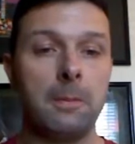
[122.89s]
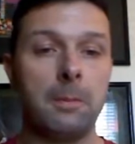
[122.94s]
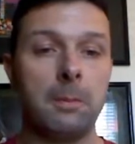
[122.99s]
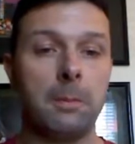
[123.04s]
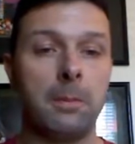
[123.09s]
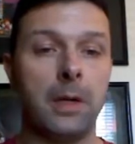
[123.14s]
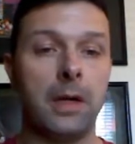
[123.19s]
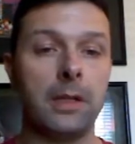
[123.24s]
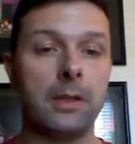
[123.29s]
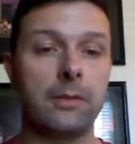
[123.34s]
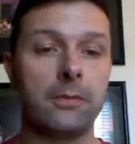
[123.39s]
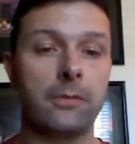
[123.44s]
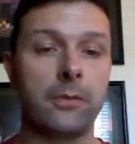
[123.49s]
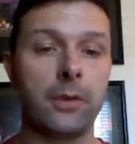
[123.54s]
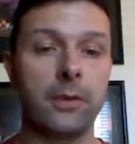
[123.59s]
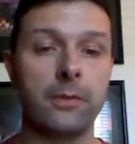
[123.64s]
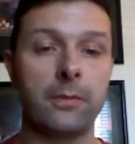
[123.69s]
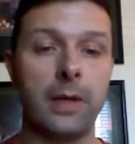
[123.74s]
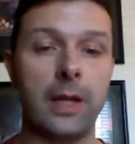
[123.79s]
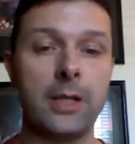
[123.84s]
But for
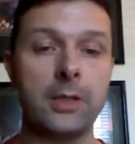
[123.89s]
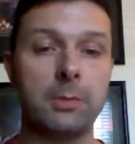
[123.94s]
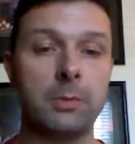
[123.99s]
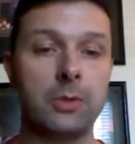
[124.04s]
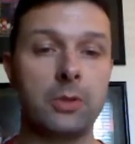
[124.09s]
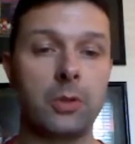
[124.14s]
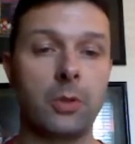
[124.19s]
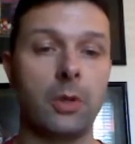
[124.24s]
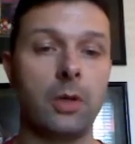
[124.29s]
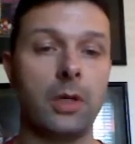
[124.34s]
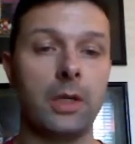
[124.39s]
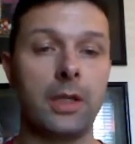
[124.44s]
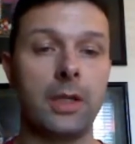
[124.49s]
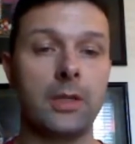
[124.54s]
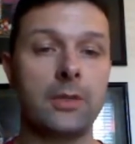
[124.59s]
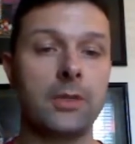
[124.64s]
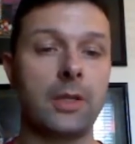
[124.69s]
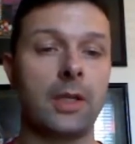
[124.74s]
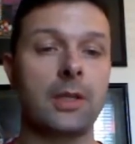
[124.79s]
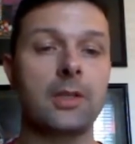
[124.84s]
the vast majority,
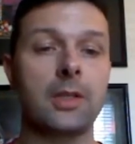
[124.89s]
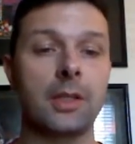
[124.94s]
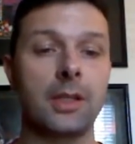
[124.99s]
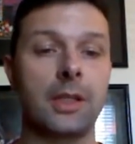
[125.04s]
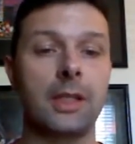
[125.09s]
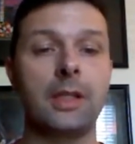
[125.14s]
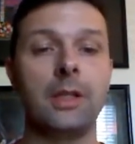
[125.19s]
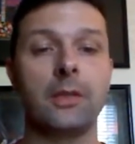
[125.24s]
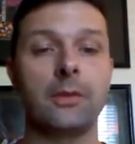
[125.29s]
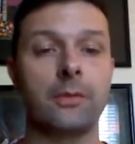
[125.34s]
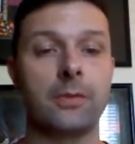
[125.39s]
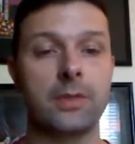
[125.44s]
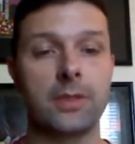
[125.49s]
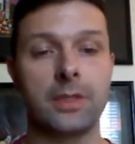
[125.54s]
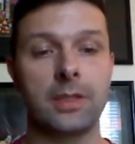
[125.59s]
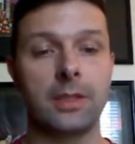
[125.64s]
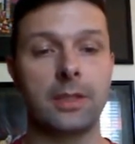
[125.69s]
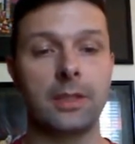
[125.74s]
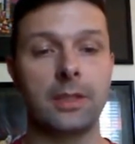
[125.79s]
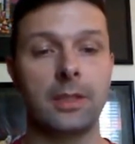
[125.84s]
it's a leaner
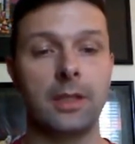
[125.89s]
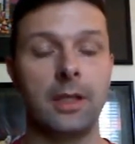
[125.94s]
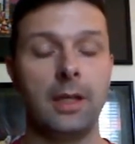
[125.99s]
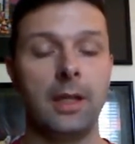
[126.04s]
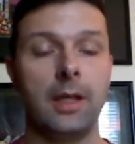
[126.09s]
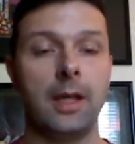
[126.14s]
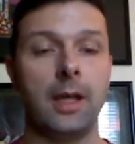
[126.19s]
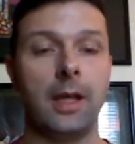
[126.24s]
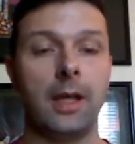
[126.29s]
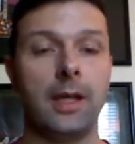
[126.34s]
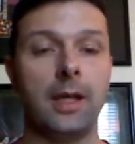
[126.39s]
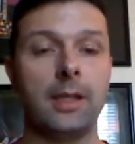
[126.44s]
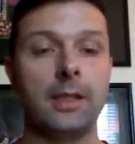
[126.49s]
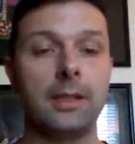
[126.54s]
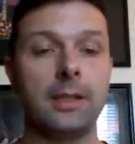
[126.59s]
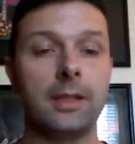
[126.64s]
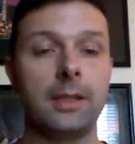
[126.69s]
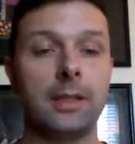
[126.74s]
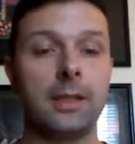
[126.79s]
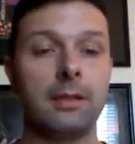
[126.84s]
physique.
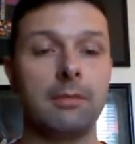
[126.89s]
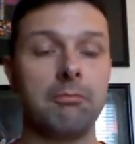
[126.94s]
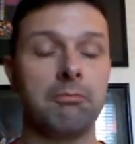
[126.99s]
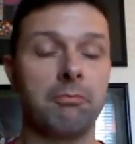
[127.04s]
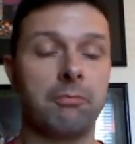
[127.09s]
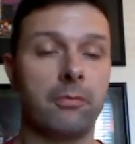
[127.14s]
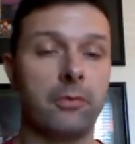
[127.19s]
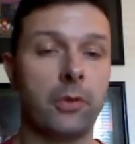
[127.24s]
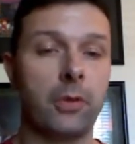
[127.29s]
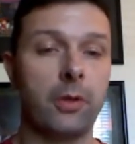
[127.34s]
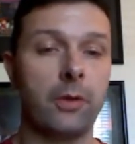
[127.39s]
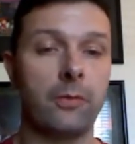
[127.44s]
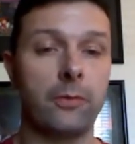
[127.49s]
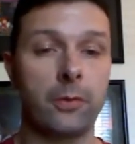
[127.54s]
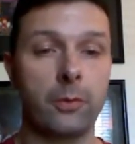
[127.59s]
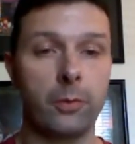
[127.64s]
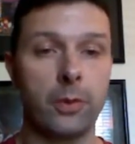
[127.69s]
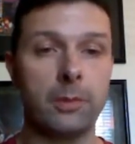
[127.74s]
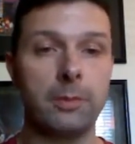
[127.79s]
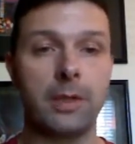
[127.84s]
And for
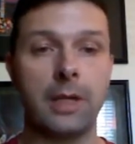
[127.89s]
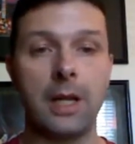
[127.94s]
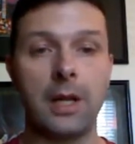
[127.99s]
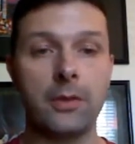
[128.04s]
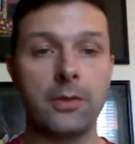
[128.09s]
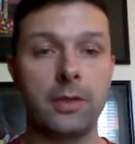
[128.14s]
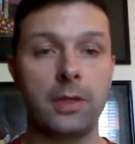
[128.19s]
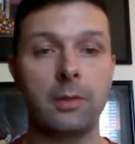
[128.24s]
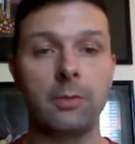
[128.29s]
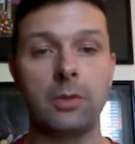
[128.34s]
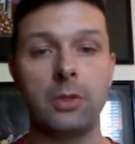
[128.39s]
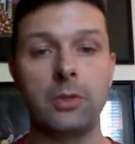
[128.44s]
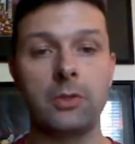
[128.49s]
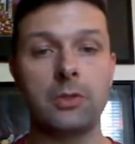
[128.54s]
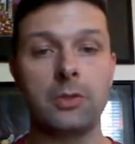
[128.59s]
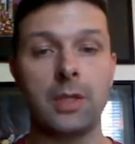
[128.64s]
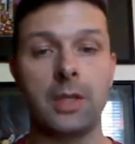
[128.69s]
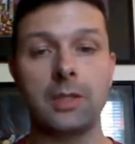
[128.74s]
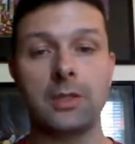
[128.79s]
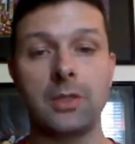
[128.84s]
women out there, when you
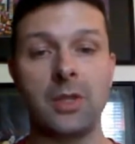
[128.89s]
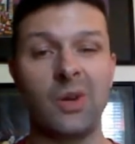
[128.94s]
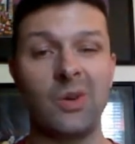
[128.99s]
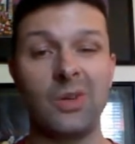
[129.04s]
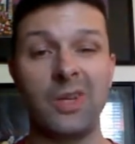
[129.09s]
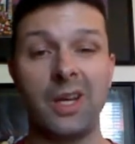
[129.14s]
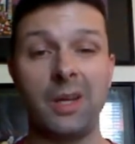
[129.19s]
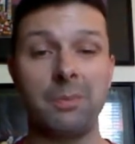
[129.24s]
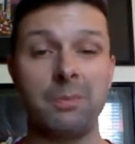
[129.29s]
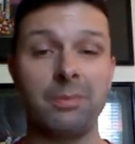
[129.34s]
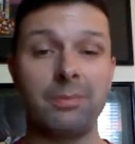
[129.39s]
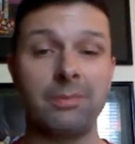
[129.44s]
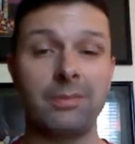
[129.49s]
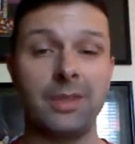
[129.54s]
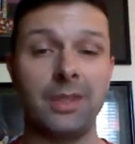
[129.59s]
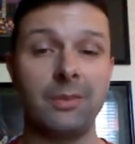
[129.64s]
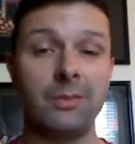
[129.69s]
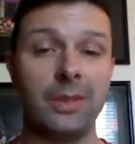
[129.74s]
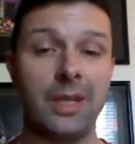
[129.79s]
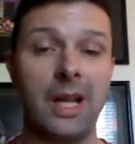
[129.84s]
say tone up,
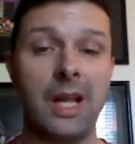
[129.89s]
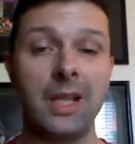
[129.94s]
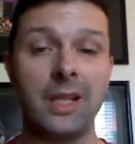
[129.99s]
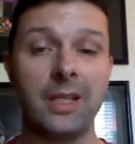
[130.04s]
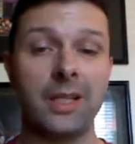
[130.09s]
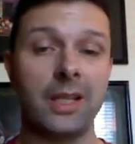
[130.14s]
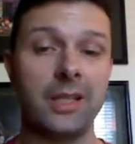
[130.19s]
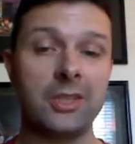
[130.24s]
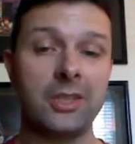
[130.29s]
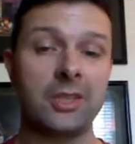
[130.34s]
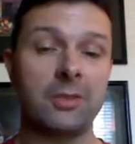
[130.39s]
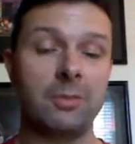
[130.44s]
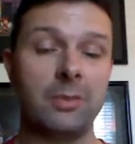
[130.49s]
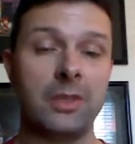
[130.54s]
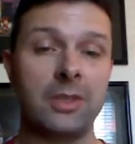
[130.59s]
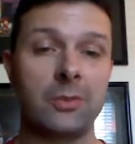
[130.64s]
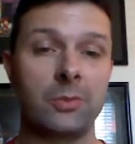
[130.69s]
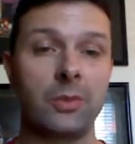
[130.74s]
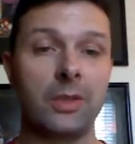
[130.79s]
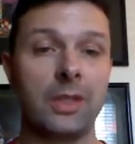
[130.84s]
in reality, that just
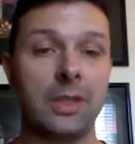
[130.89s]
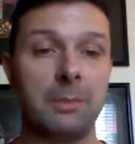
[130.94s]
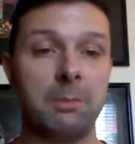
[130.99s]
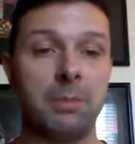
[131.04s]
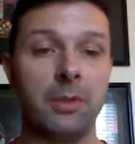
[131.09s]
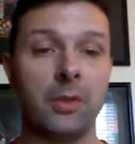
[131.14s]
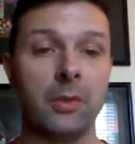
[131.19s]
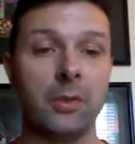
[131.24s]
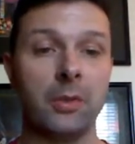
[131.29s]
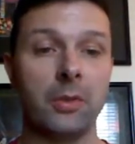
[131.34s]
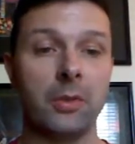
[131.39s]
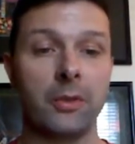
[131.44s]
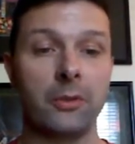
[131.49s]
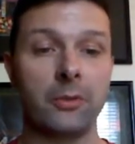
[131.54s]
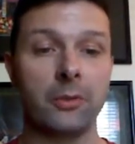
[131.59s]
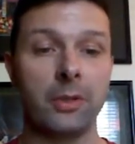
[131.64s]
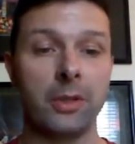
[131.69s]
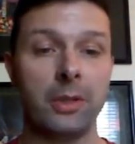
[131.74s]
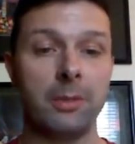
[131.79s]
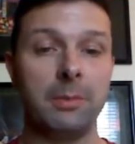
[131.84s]
means really build
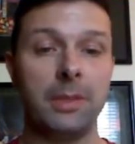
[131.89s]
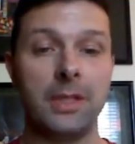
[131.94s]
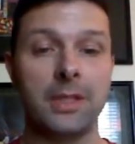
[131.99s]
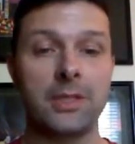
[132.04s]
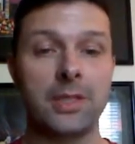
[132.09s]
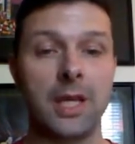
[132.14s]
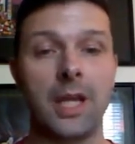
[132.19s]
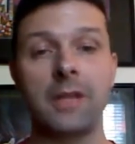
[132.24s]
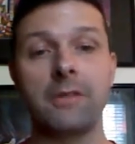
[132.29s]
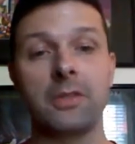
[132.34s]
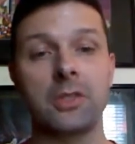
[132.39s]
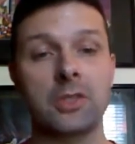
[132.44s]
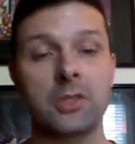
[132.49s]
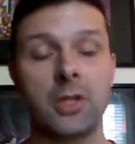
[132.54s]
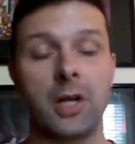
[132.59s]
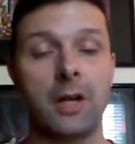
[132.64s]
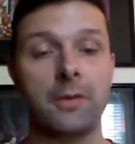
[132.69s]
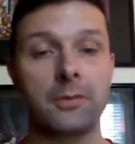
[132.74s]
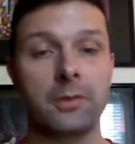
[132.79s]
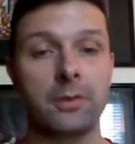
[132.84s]
muscle. I mean, it's kind of a
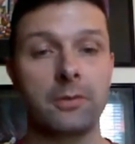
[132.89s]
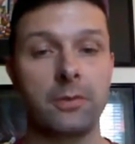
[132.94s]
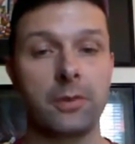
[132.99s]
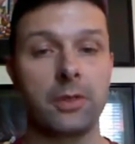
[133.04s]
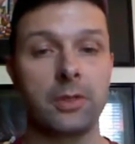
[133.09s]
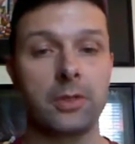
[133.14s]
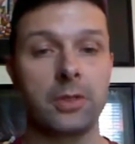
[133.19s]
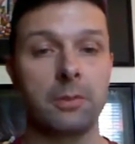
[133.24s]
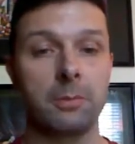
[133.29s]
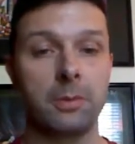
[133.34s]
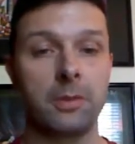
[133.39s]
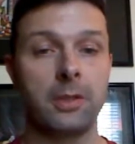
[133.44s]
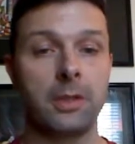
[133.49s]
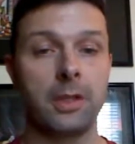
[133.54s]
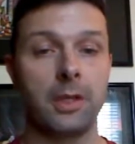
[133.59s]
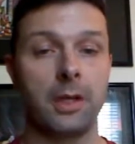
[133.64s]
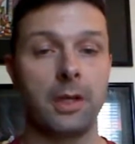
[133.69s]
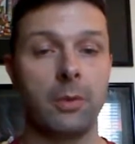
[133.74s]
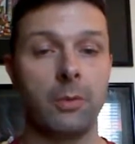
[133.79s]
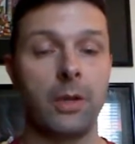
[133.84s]
softer version of
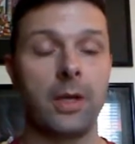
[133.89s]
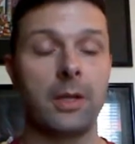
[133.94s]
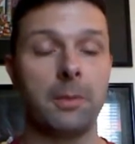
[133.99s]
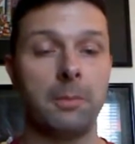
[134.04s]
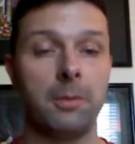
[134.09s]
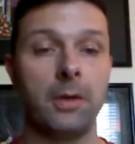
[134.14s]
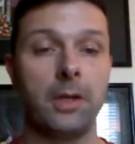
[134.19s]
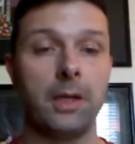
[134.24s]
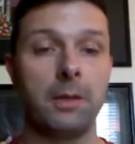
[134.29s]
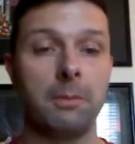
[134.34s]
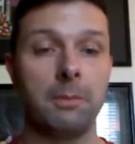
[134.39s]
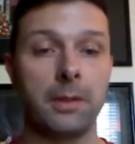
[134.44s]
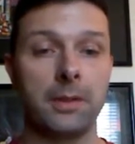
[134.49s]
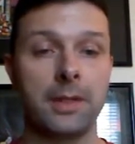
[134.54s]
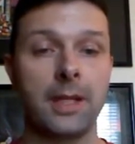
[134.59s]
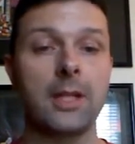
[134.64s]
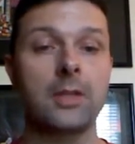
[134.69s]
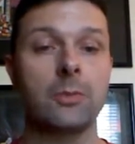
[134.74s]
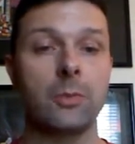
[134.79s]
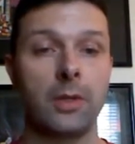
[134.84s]
way to put it, but
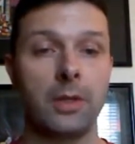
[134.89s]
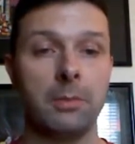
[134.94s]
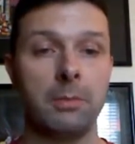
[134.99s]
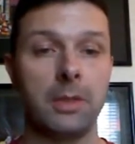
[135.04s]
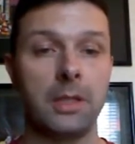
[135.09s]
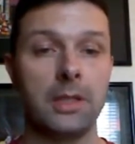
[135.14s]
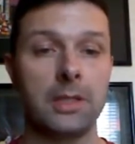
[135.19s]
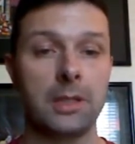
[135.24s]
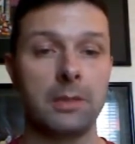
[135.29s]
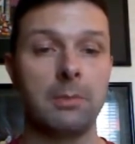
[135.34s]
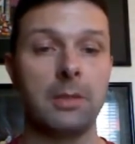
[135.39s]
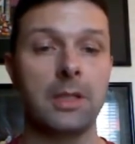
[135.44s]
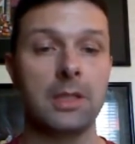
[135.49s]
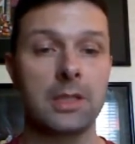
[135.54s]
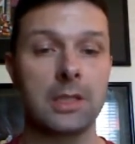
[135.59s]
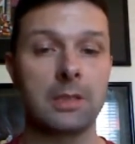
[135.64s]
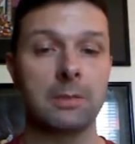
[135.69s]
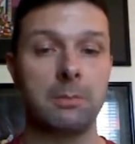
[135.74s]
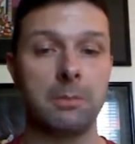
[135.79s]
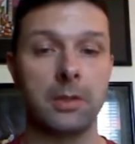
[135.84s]
that's what it means. It
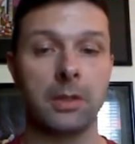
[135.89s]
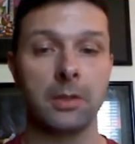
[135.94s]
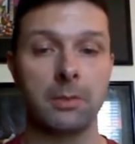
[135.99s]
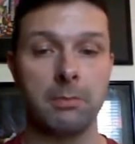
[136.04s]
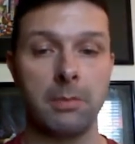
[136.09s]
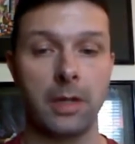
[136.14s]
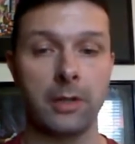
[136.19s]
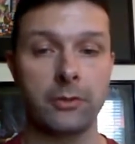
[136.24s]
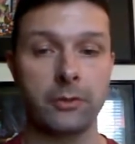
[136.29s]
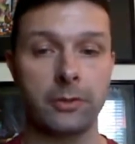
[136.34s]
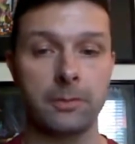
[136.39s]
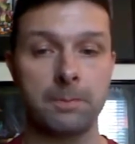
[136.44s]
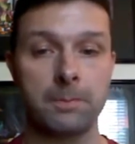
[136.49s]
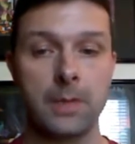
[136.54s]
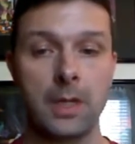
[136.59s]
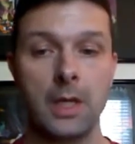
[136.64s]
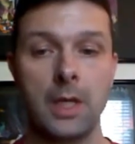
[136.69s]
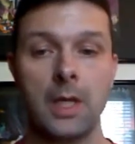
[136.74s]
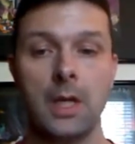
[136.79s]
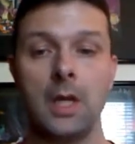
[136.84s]
means to build muscle.
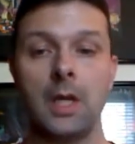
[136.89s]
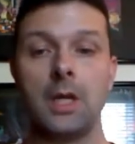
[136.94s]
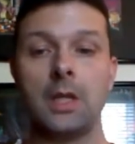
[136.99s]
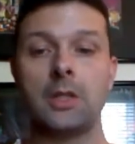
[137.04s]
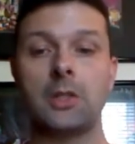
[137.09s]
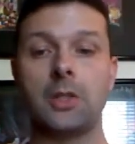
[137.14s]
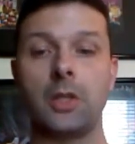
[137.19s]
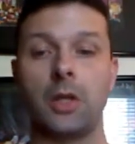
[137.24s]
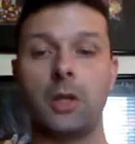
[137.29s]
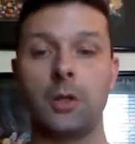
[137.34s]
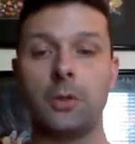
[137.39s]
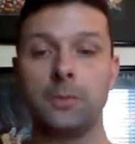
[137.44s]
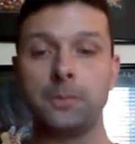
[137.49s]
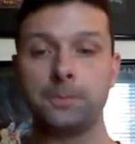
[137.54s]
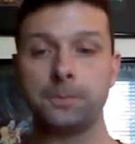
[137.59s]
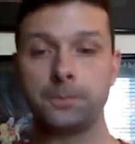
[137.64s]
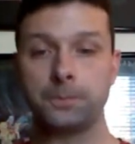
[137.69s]
So